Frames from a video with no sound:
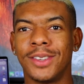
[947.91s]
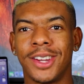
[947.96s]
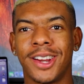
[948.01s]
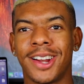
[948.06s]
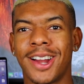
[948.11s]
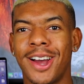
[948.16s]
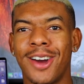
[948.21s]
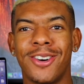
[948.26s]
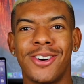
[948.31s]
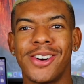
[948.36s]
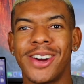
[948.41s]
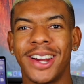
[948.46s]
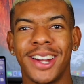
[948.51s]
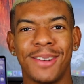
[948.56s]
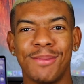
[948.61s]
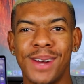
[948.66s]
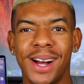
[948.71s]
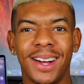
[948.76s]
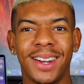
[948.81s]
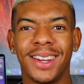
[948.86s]
you're not worried
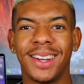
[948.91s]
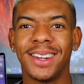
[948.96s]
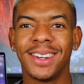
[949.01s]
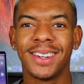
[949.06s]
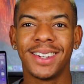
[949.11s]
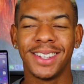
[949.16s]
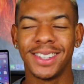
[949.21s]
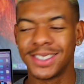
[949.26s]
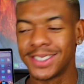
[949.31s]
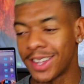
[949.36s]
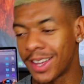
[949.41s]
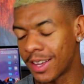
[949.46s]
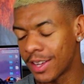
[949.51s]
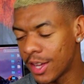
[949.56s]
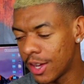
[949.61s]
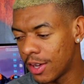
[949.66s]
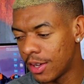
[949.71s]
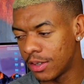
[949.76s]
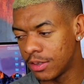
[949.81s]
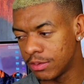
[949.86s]
about it it's like
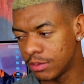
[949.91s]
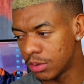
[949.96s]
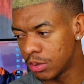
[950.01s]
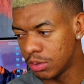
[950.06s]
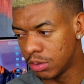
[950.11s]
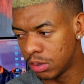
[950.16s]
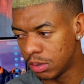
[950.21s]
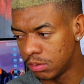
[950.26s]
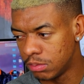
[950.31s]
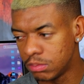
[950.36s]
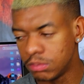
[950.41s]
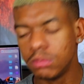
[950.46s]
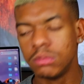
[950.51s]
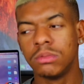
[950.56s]
oh cool